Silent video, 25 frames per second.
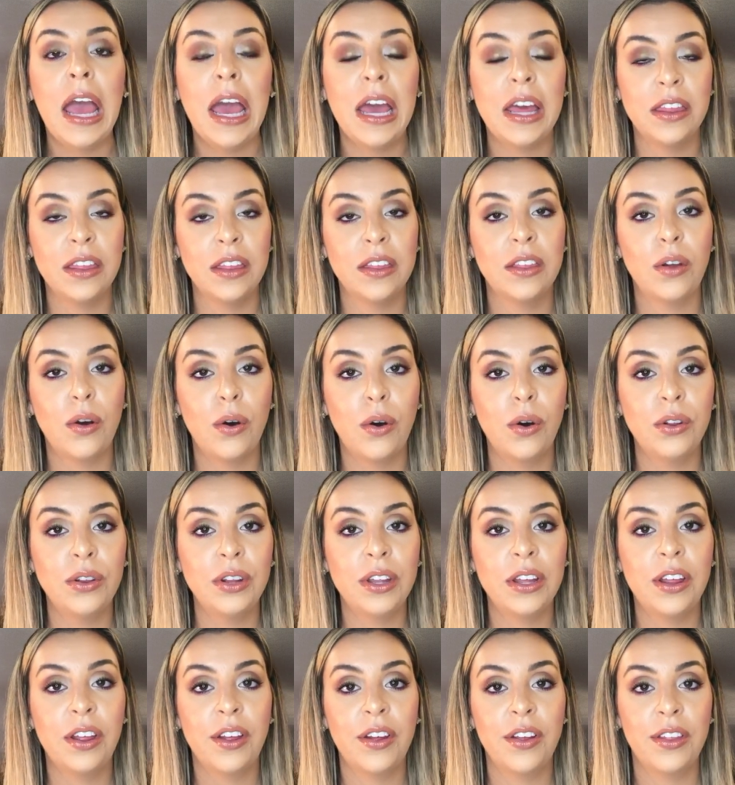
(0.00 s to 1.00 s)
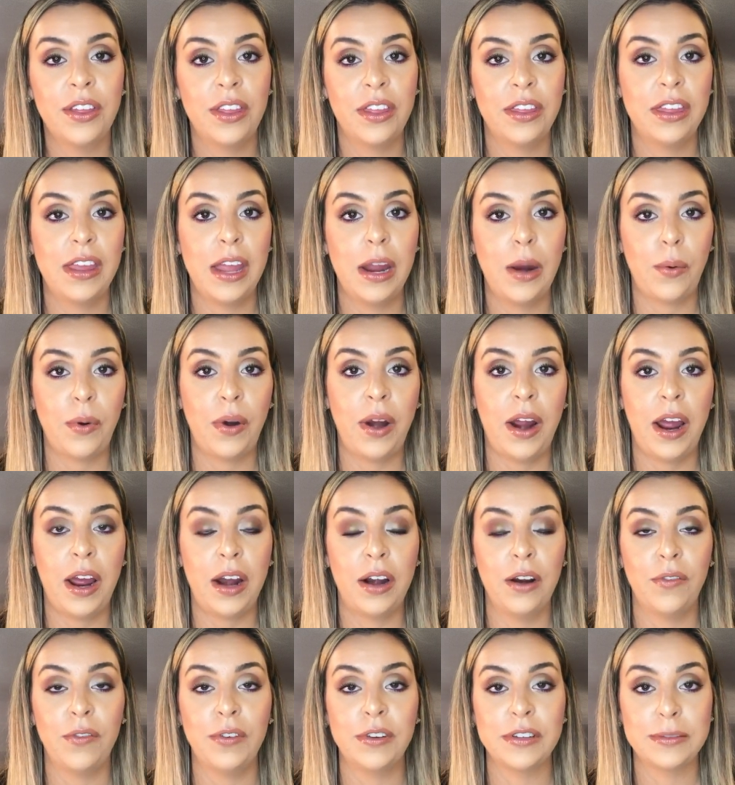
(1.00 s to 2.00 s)
I think the only color that they were
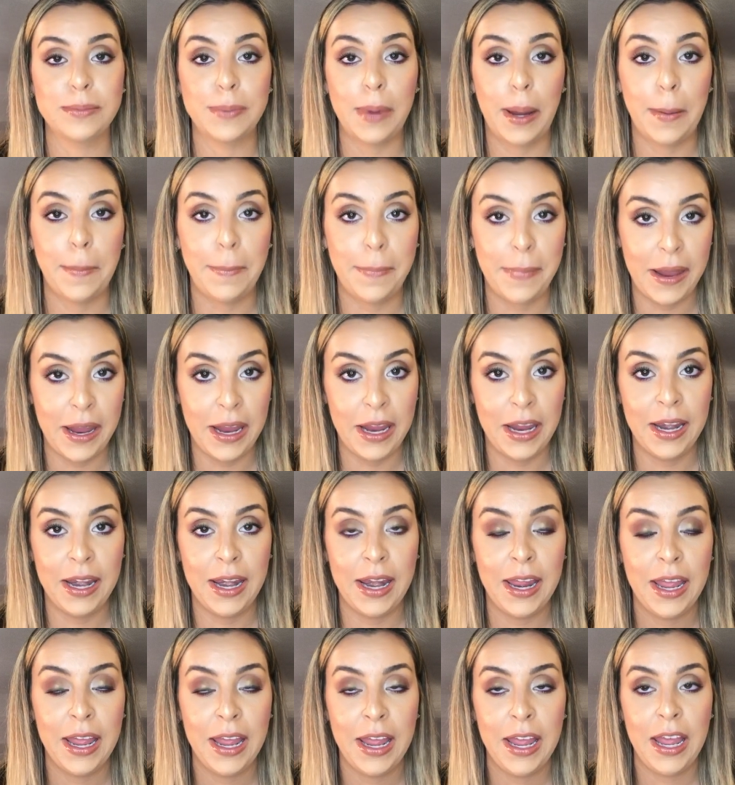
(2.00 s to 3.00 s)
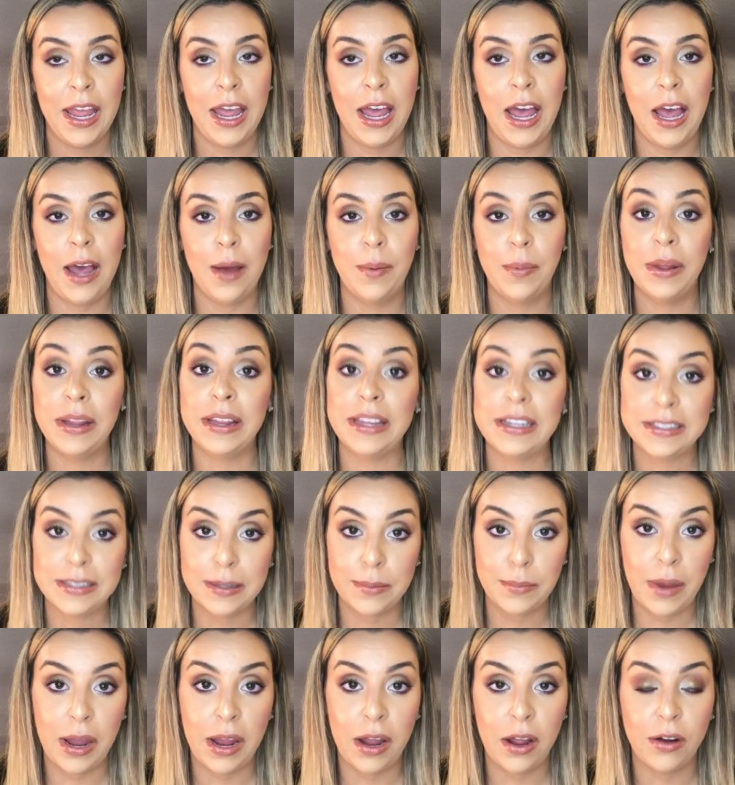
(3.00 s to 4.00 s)
out of was my main, at least
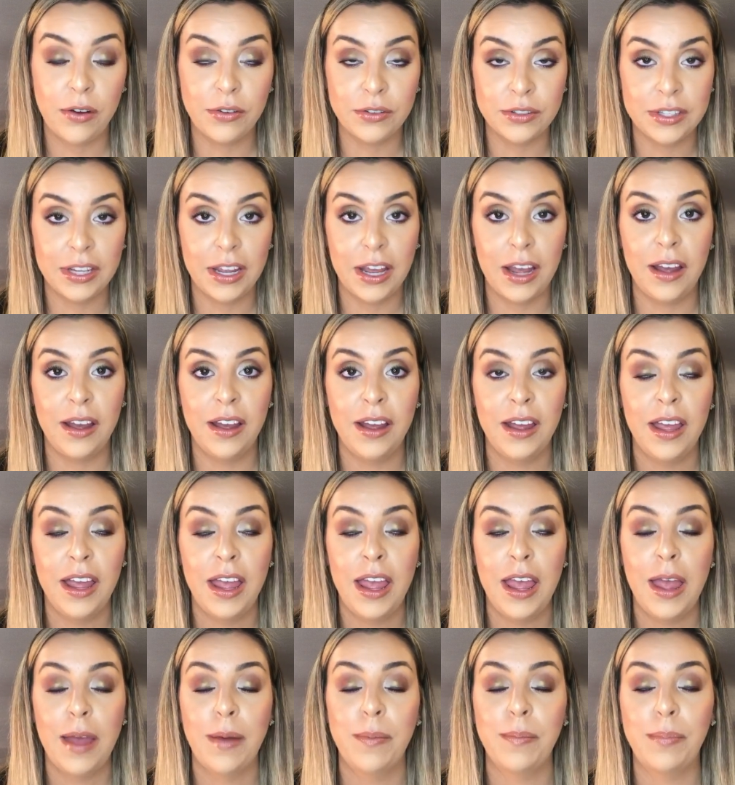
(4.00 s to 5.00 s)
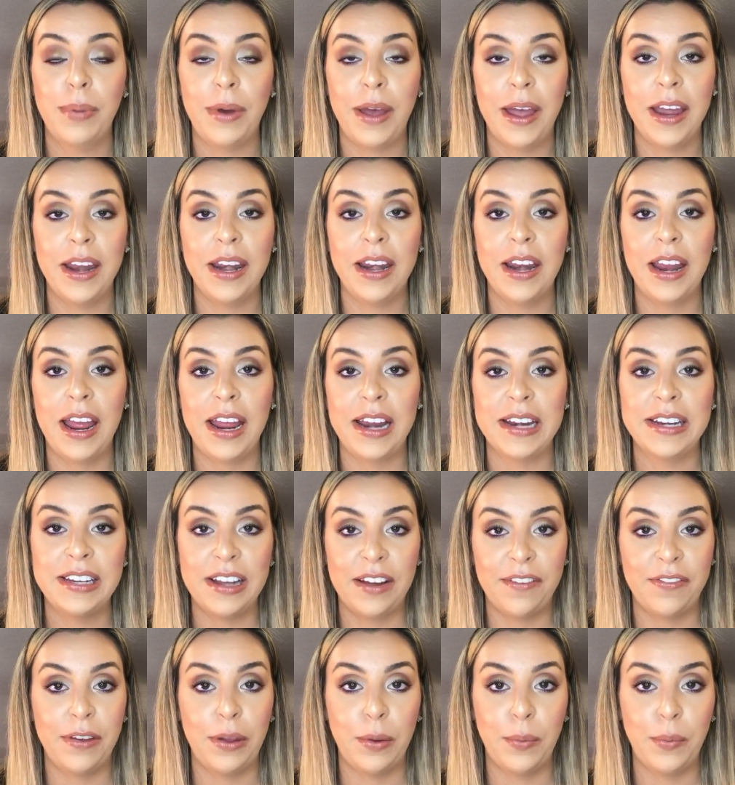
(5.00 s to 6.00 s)
at my Ulta. But I
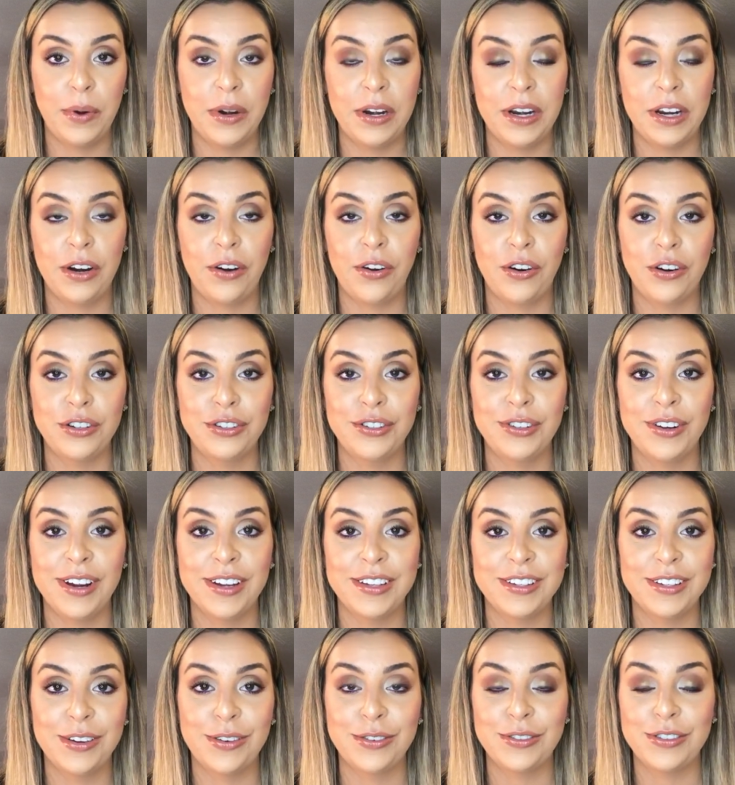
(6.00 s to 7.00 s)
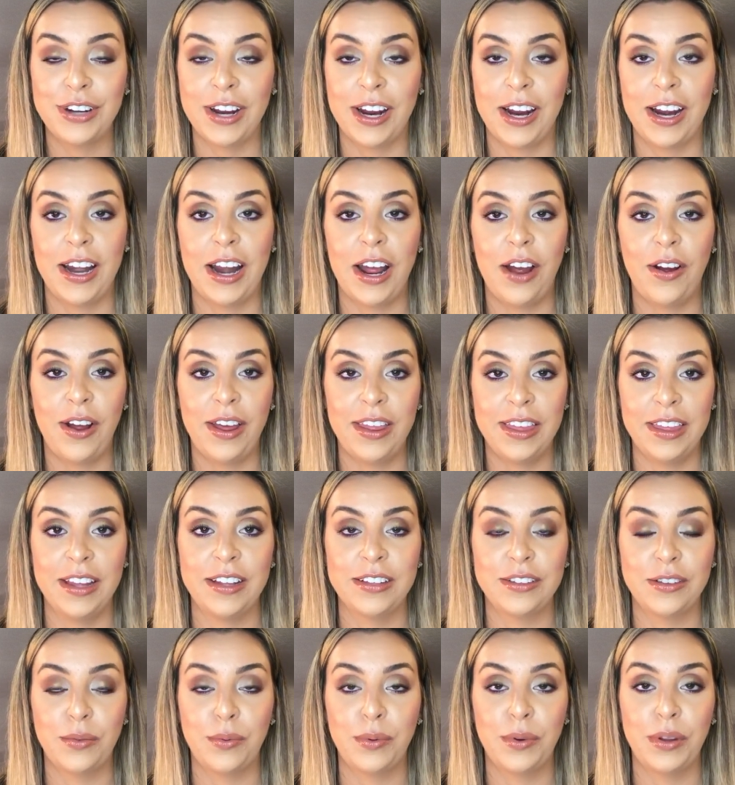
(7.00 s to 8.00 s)
definitely would encourage you guys to go check it out. I think
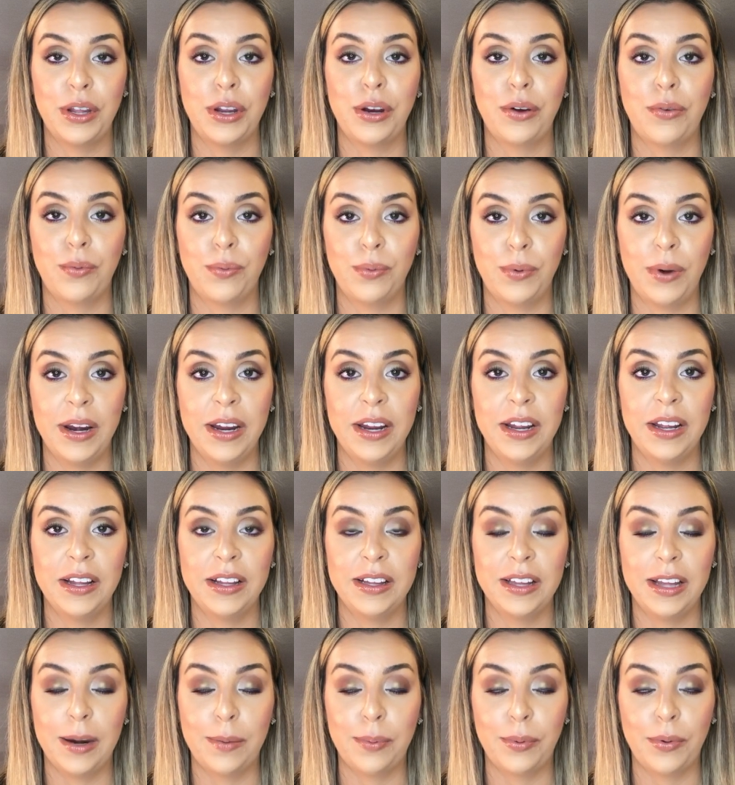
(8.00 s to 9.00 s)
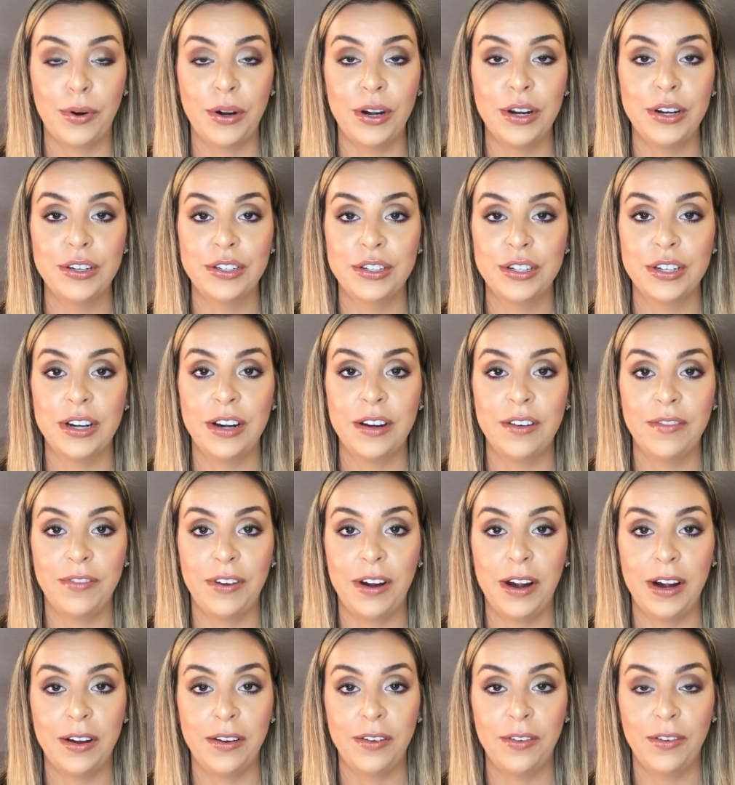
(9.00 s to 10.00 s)
it's a really great collaboration and
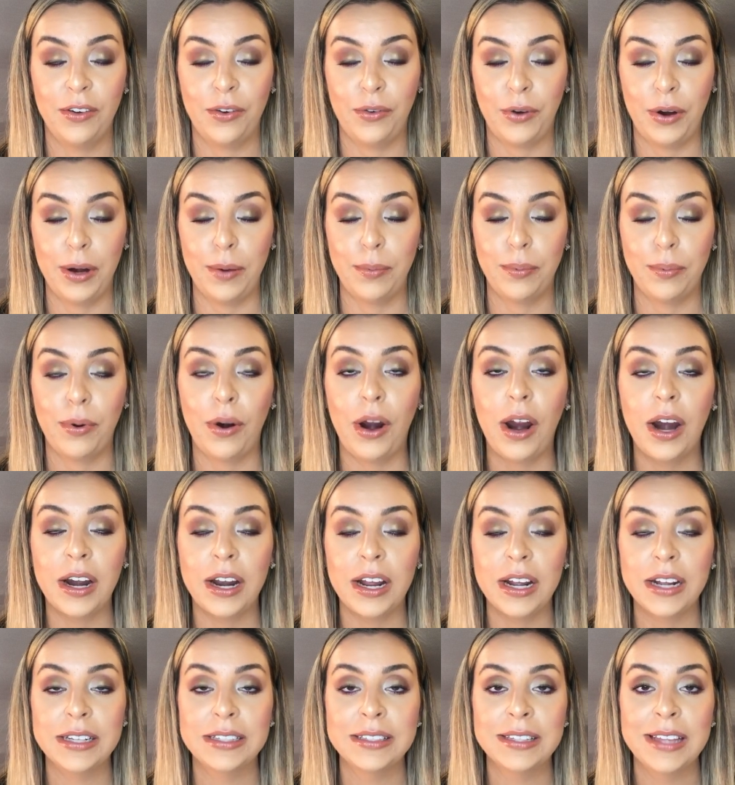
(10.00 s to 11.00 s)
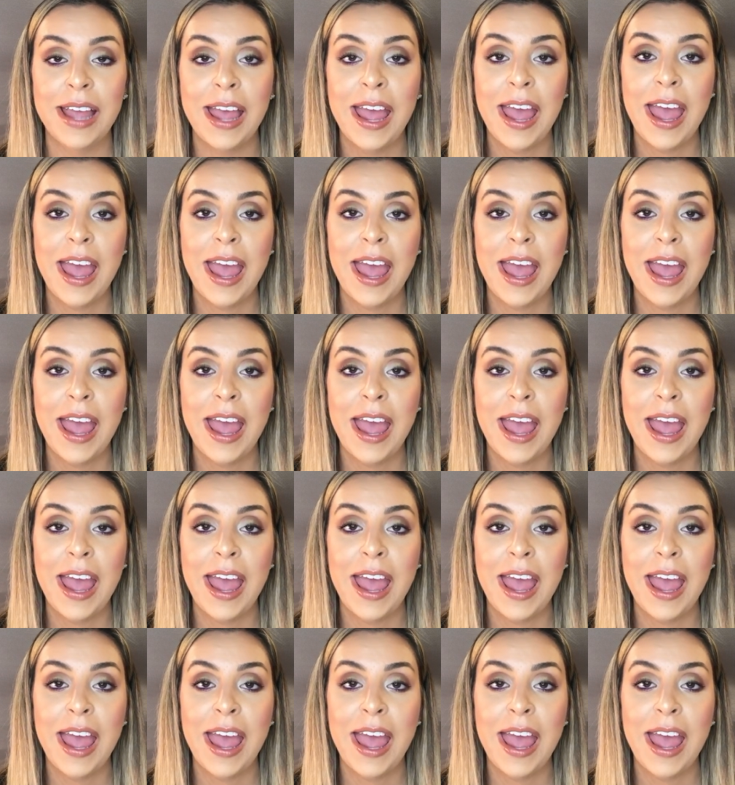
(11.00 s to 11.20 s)
very great products.